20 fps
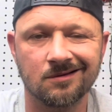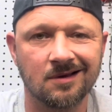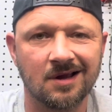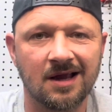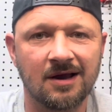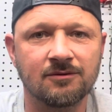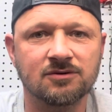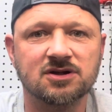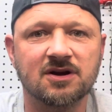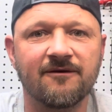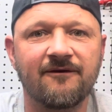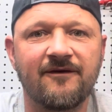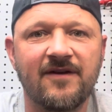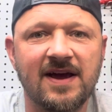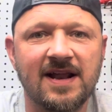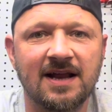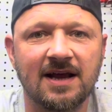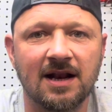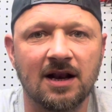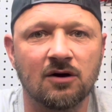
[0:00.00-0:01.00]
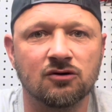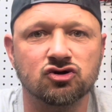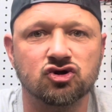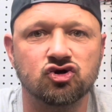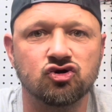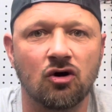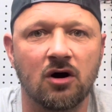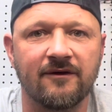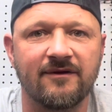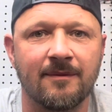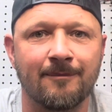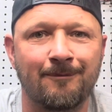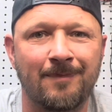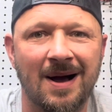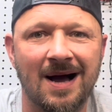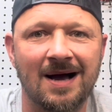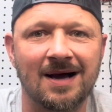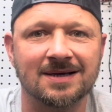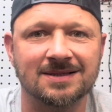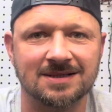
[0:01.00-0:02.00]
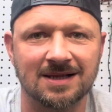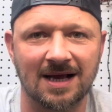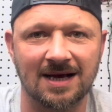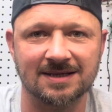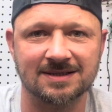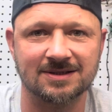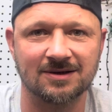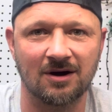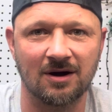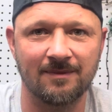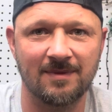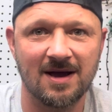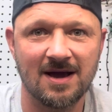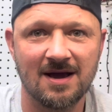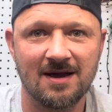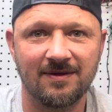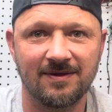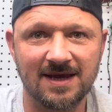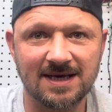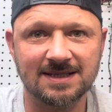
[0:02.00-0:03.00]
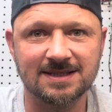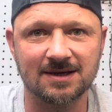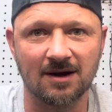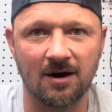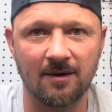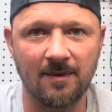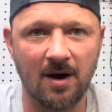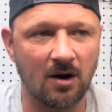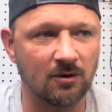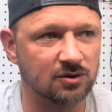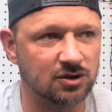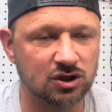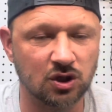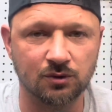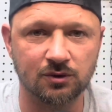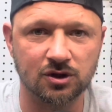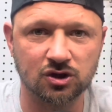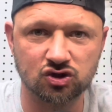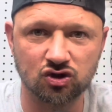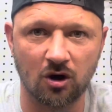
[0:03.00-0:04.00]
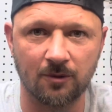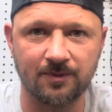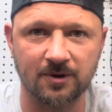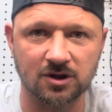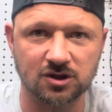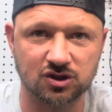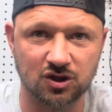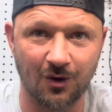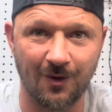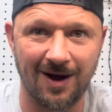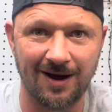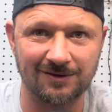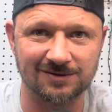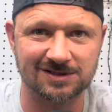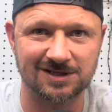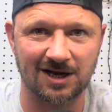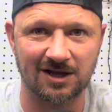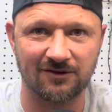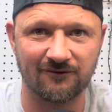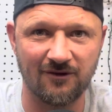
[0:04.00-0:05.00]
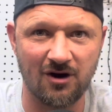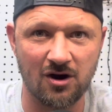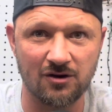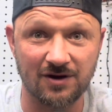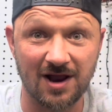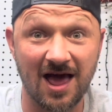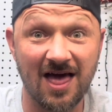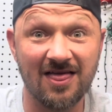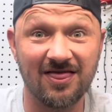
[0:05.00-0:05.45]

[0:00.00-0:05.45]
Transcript: It was conveniently I was driving past last time. This time I was doing a job that was 2 hours down the road.